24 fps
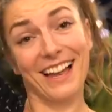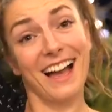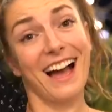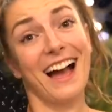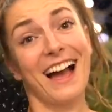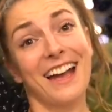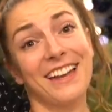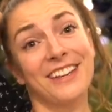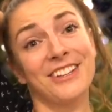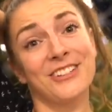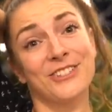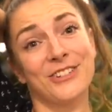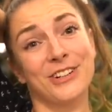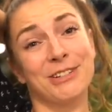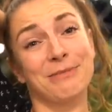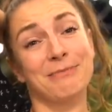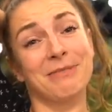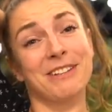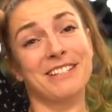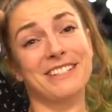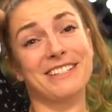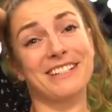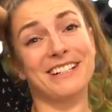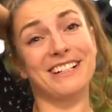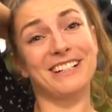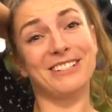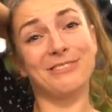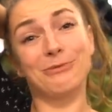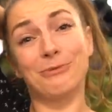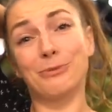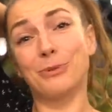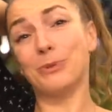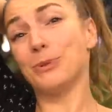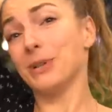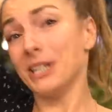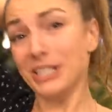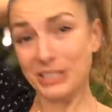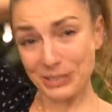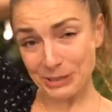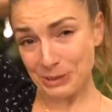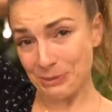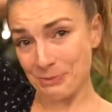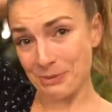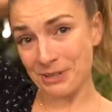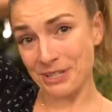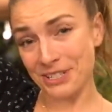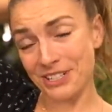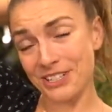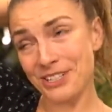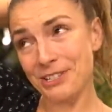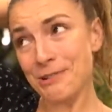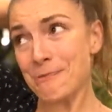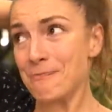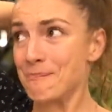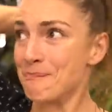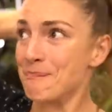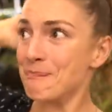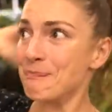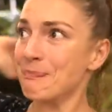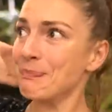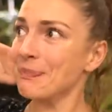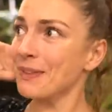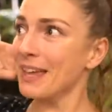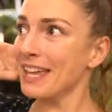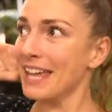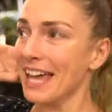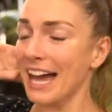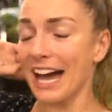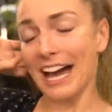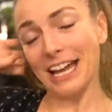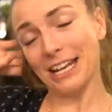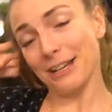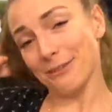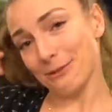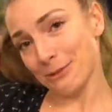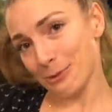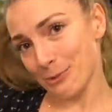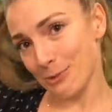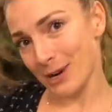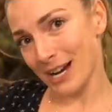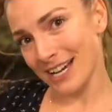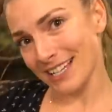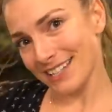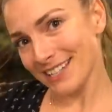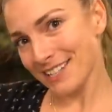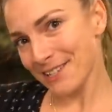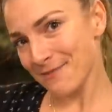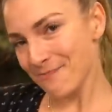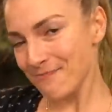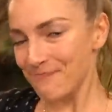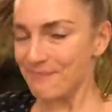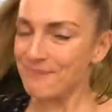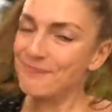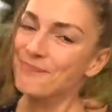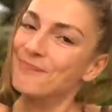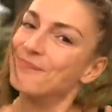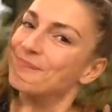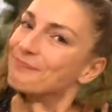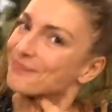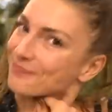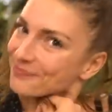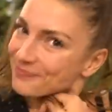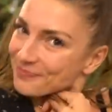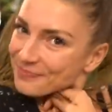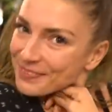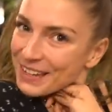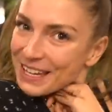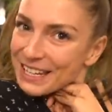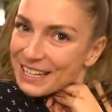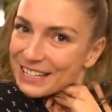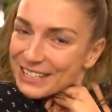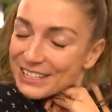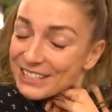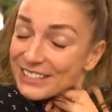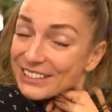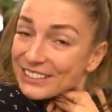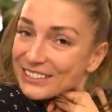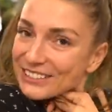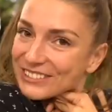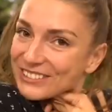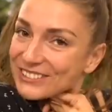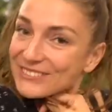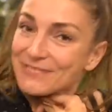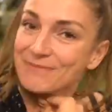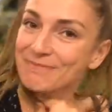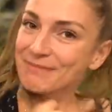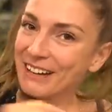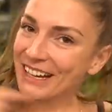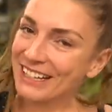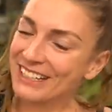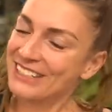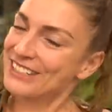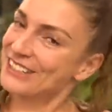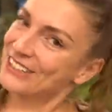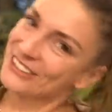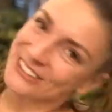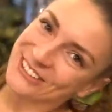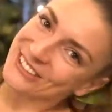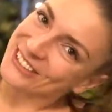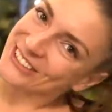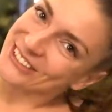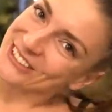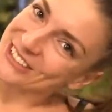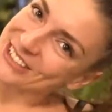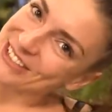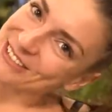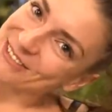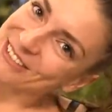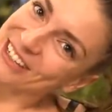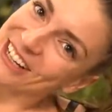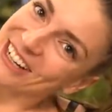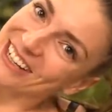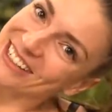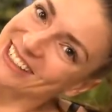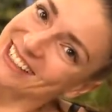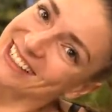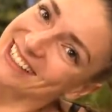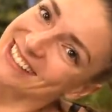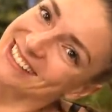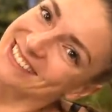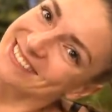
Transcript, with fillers: I enjoyed myself way too much. Had a few wines. So Mike is going to close the vlog.